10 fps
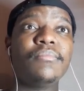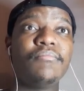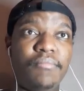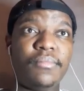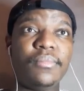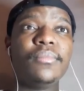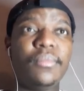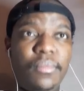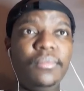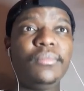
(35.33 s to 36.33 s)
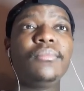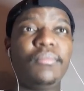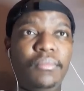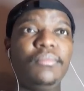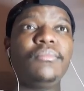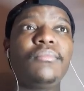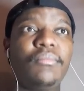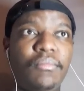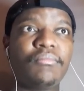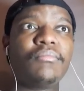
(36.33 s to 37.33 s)
My flock.
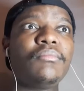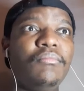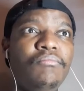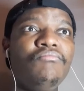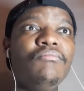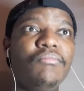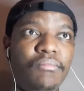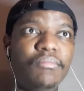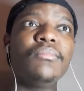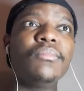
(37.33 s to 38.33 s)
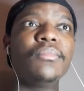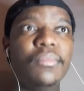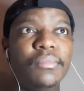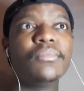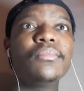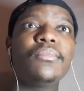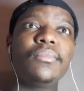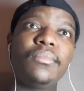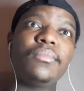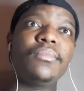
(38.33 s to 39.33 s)
This will not be a
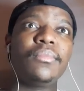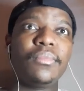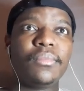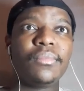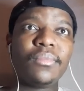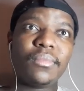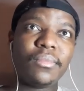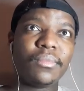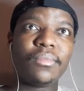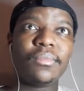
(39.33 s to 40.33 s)
war of heroes.